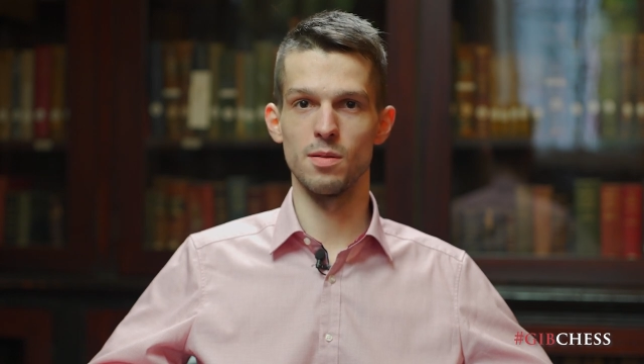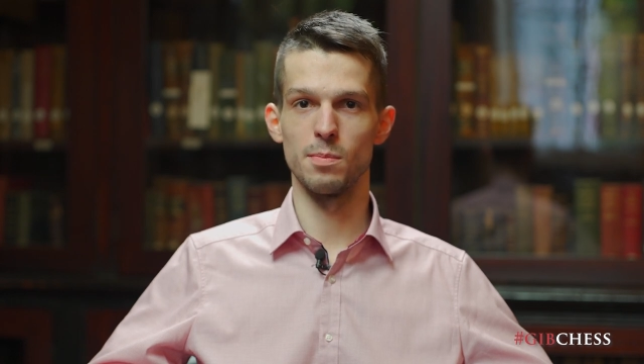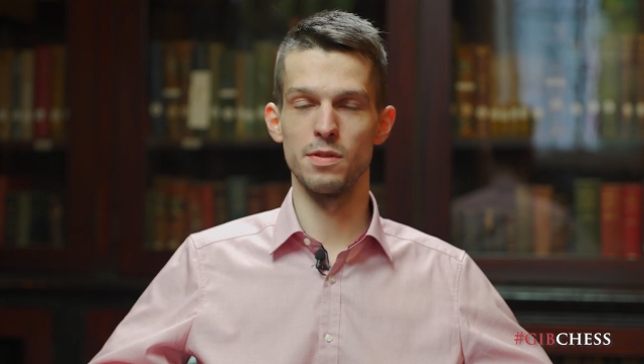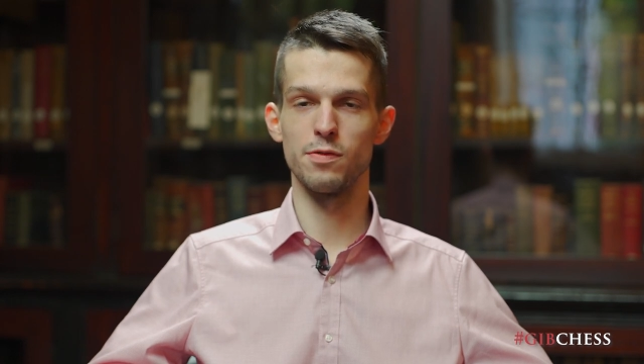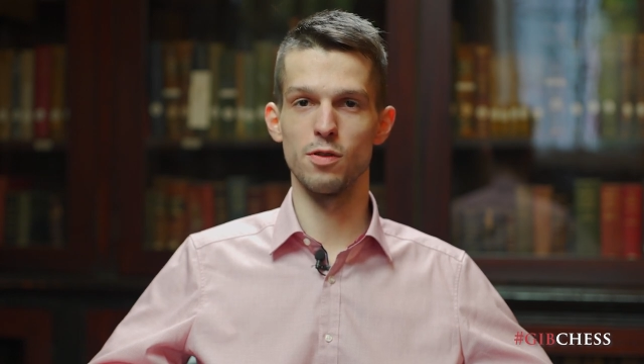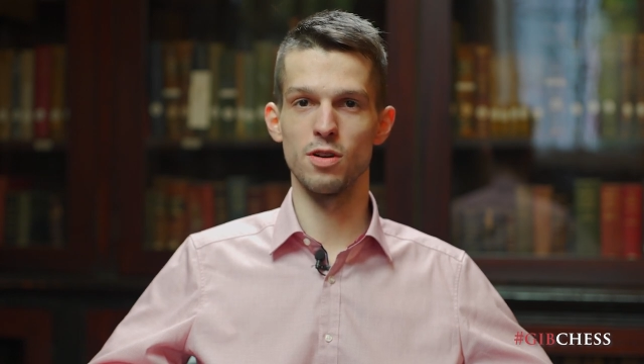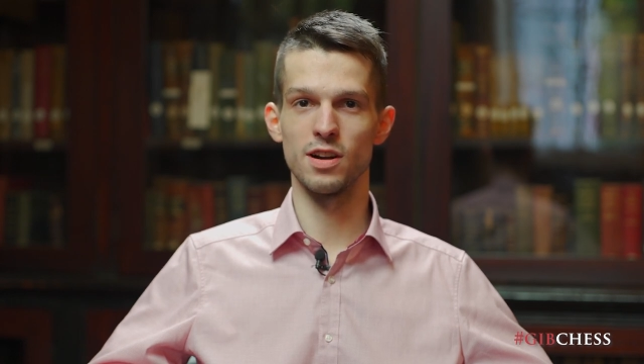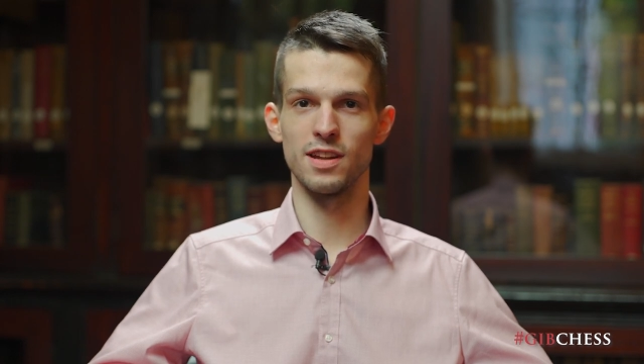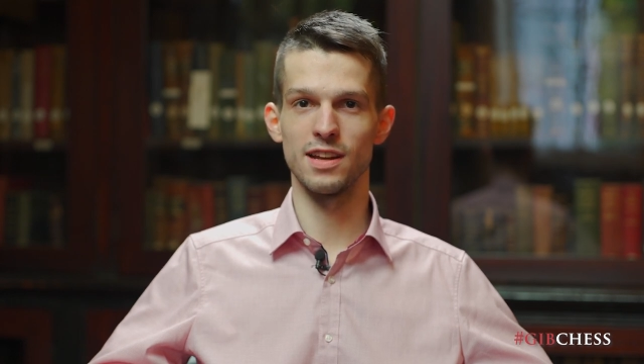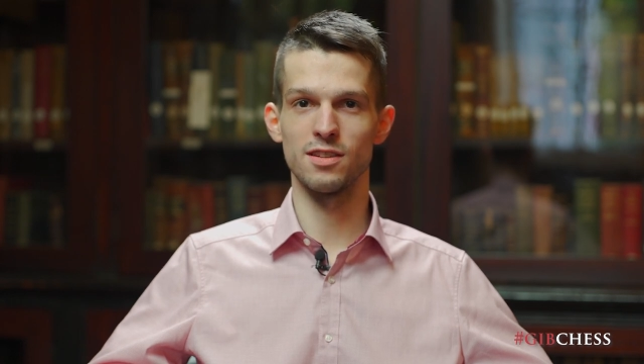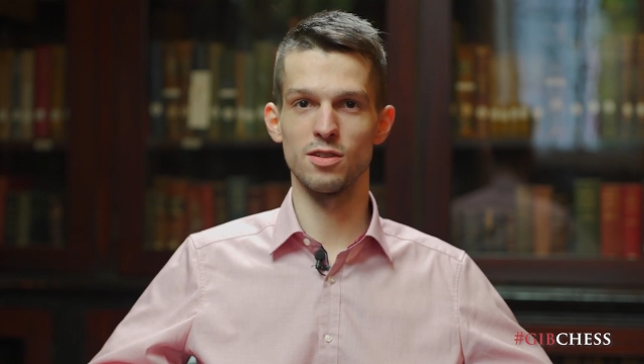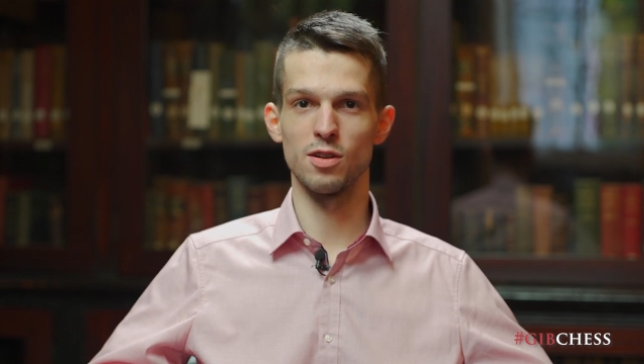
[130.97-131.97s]
before
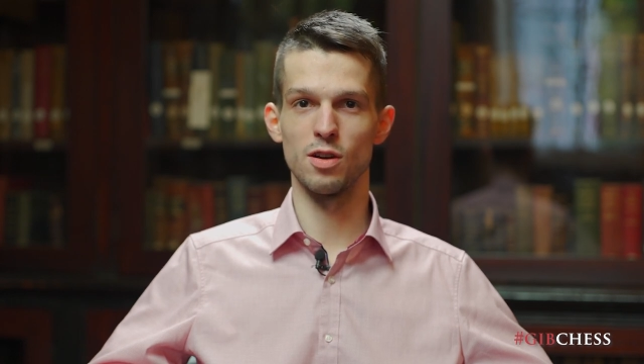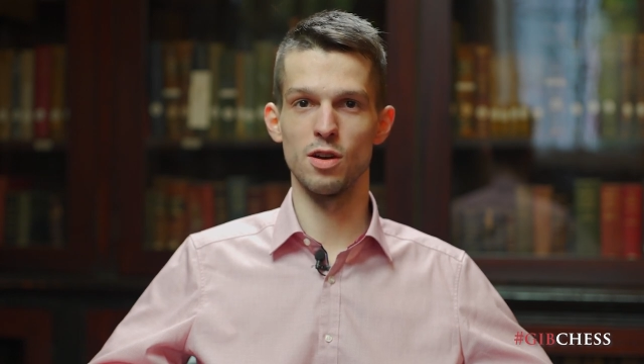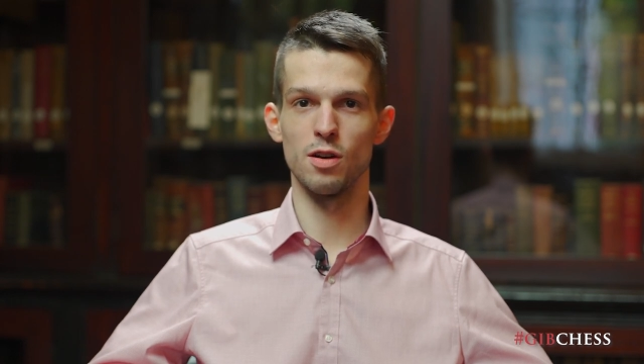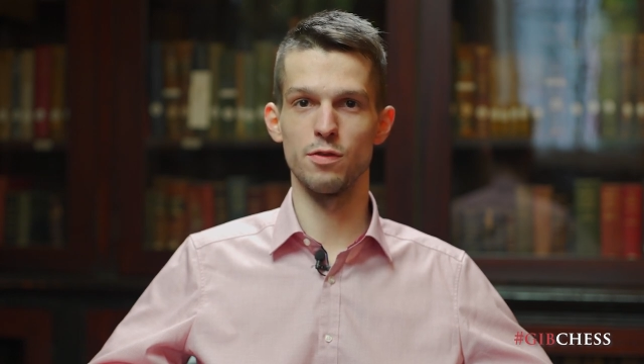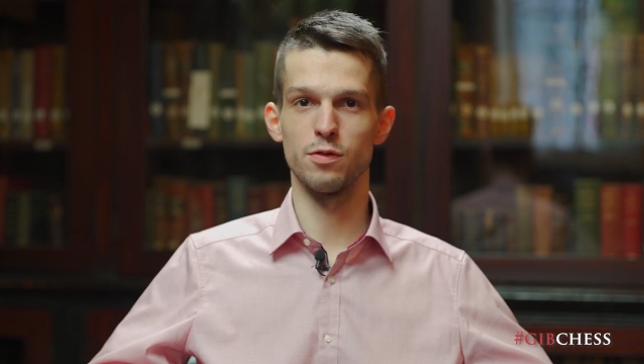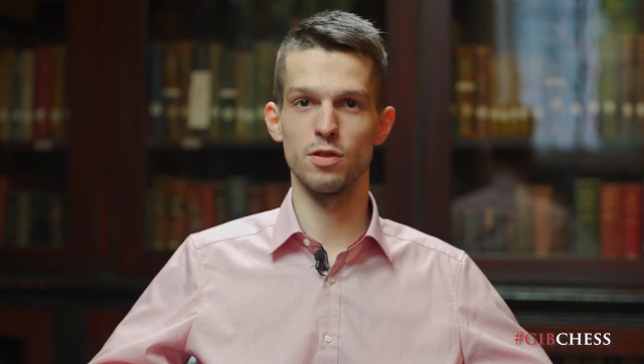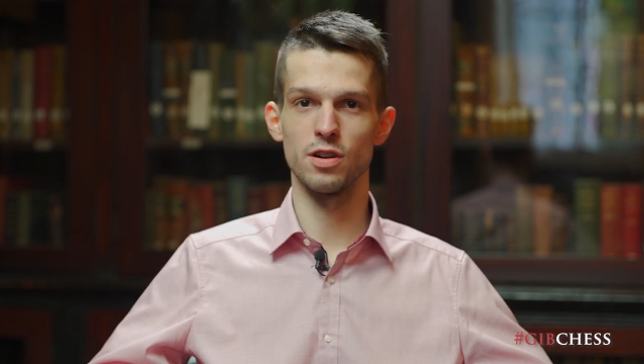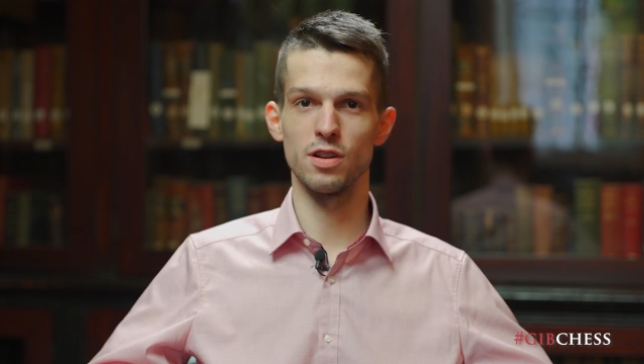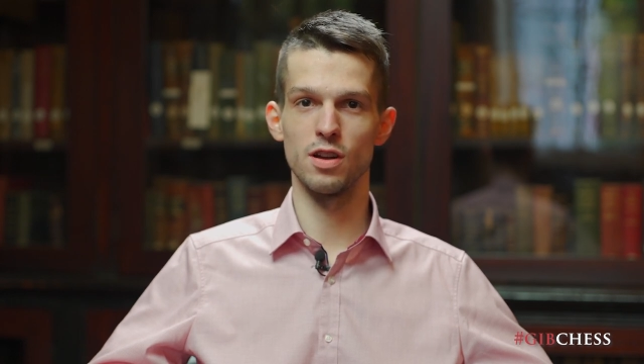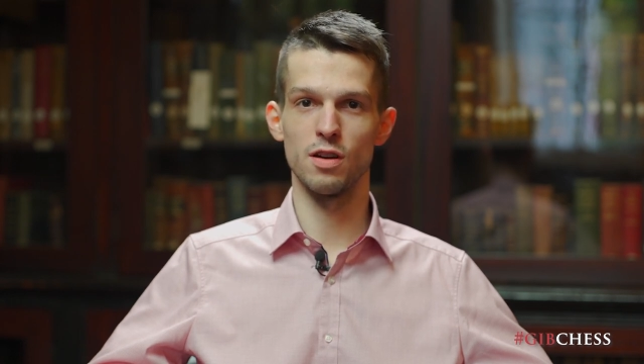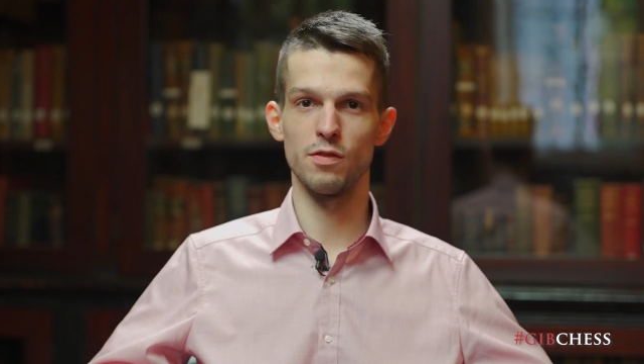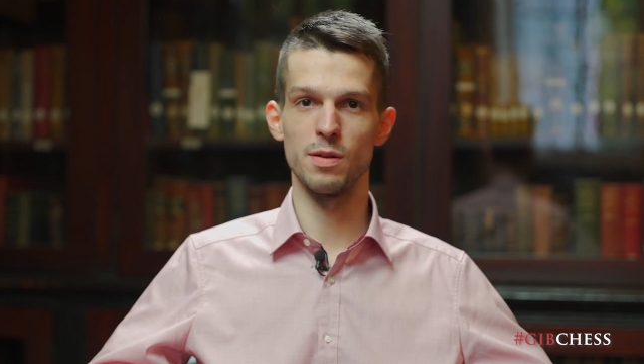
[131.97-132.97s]
that for
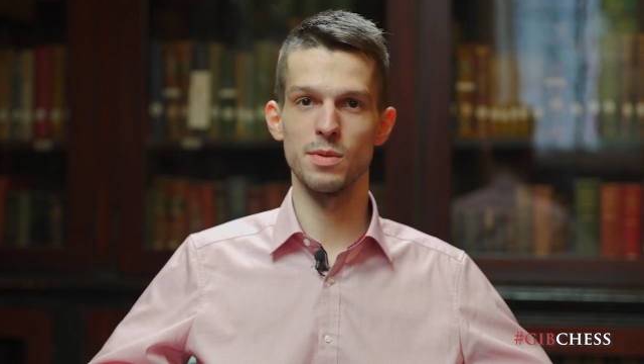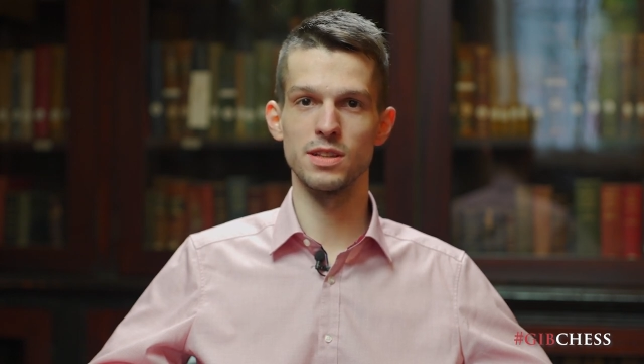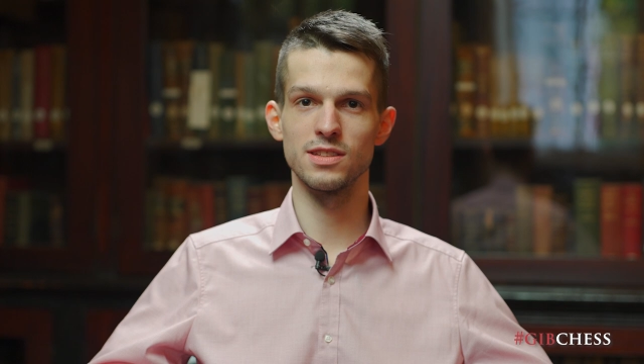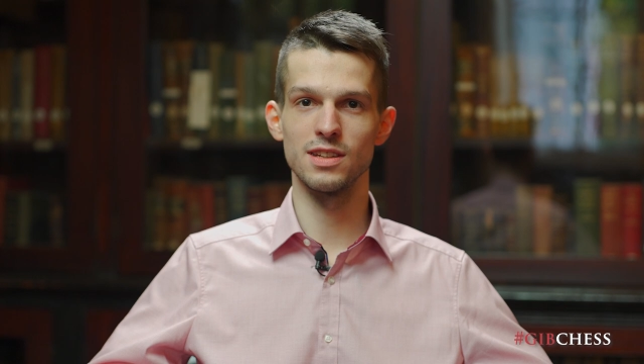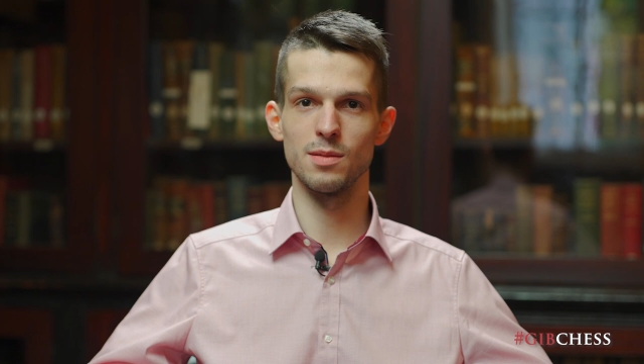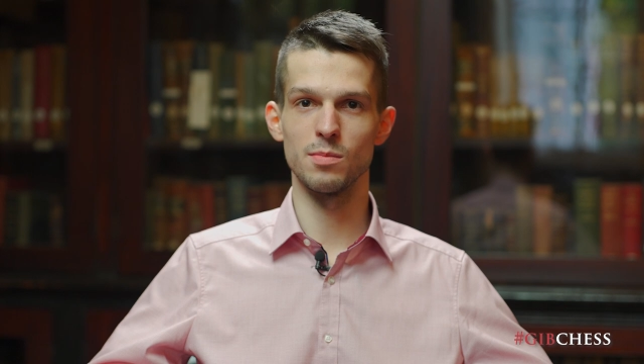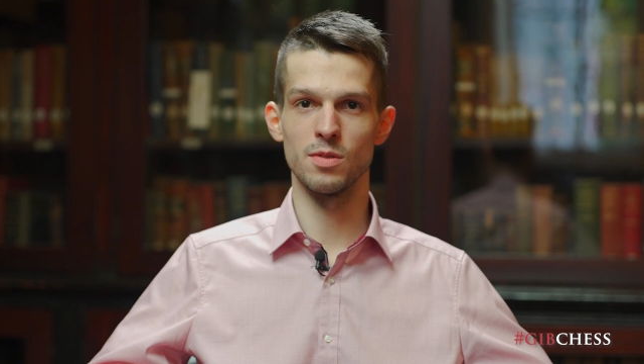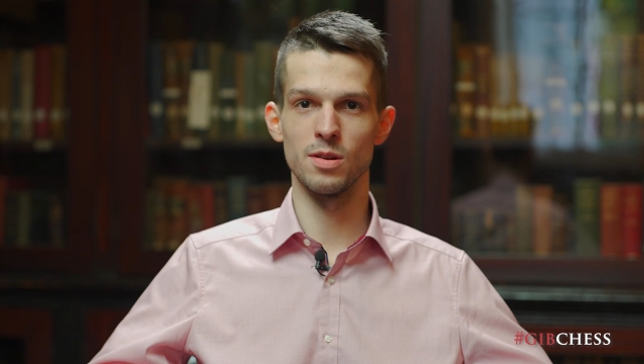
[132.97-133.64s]
the women team,